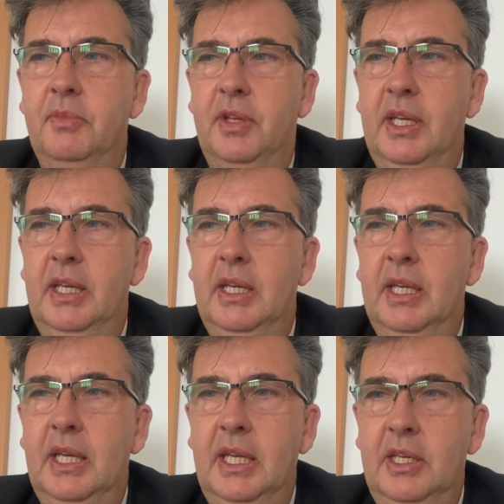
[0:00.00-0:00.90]
the
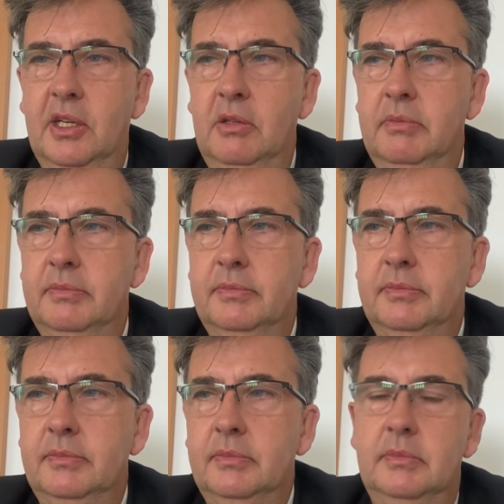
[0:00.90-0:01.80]
EU,
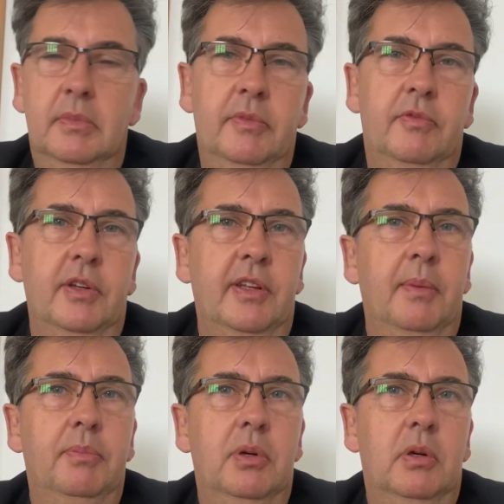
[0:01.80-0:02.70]
for
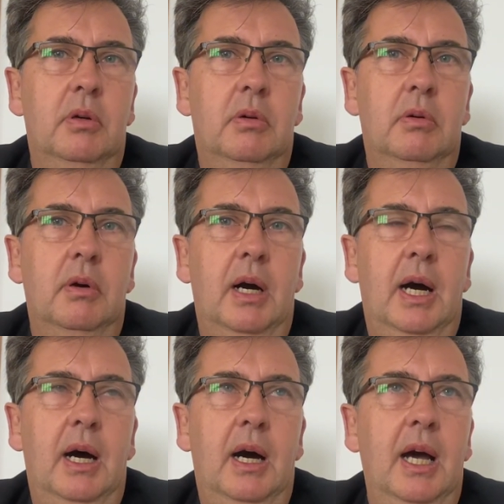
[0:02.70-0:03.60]
example,
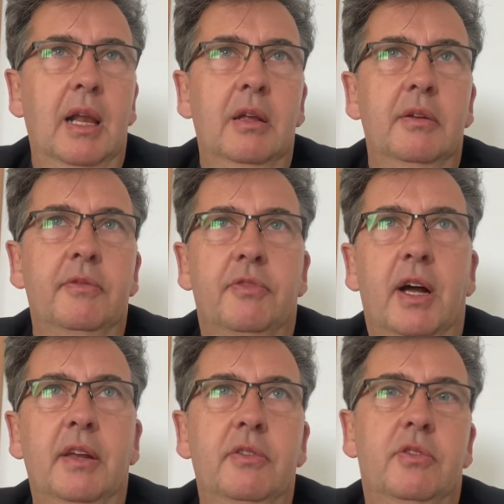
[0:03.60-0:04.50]
Ireland,
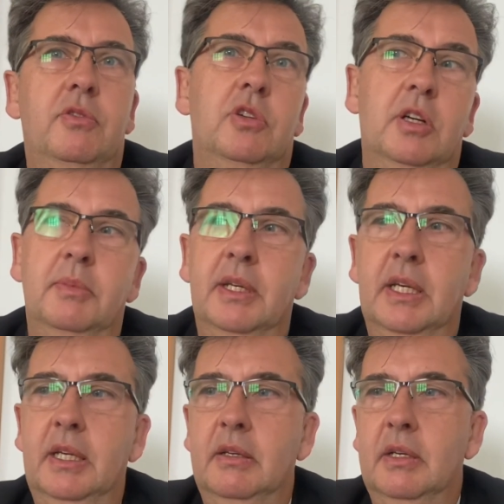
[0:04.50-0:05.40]
France,
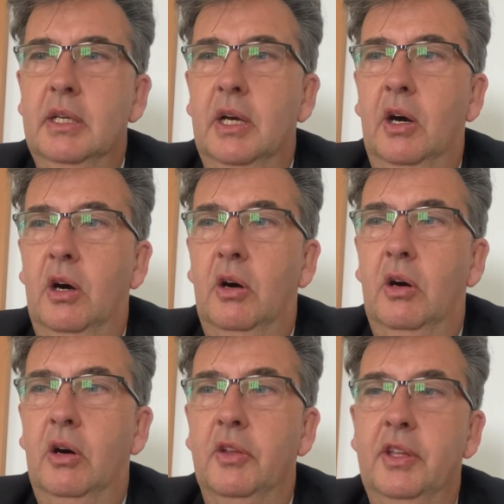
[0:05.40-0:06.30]
Germany,
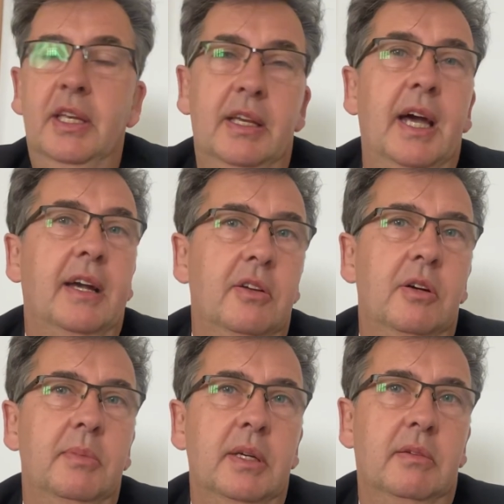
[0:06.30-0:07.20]
or the
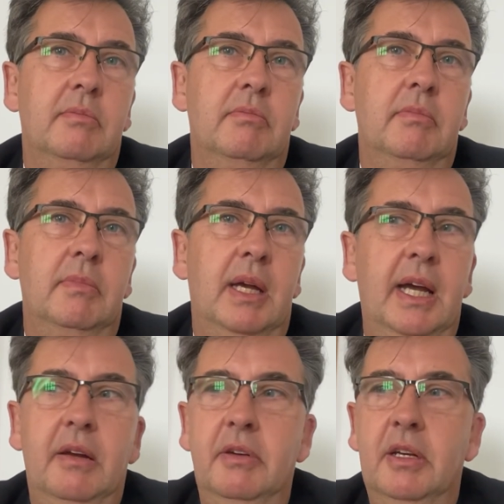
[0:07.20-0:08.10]
economic
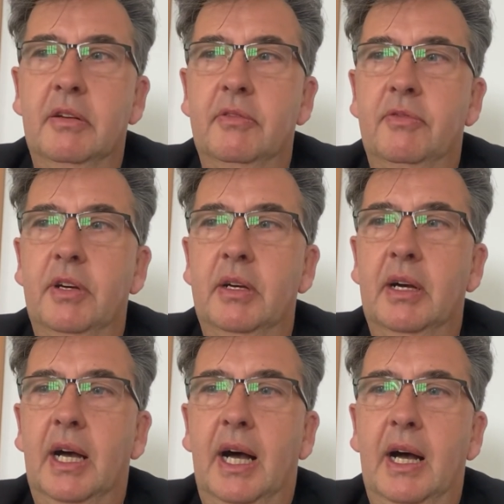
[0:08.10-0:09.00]
area of
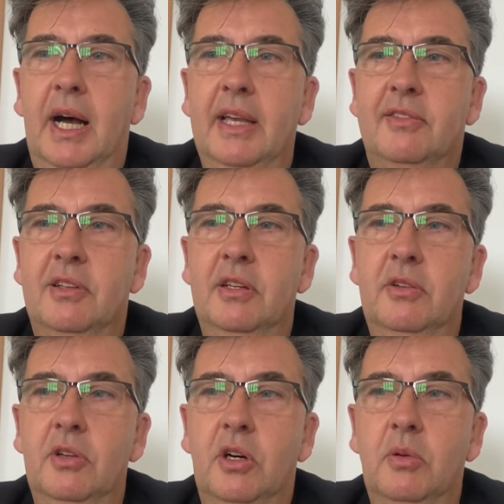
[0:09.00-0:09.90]

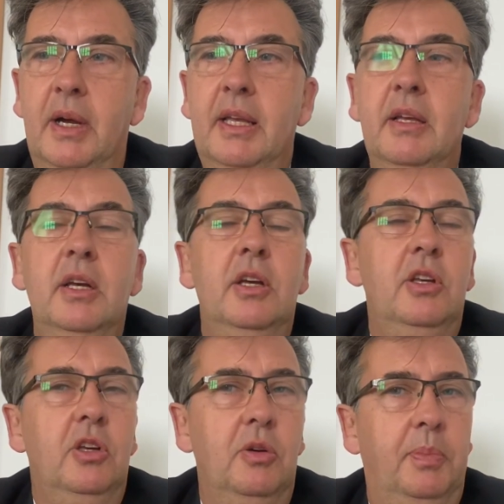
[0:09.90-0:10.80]
Iceland, Norway,
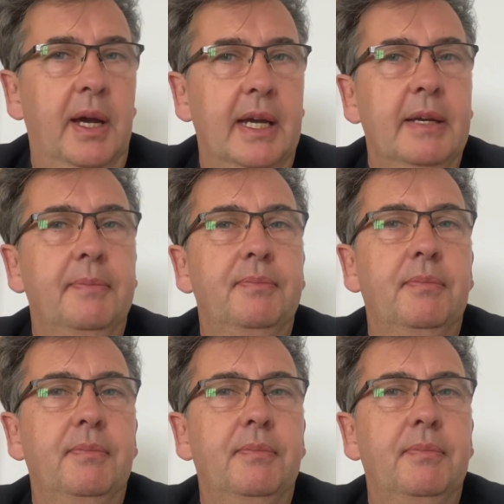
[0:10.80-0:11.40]
you pay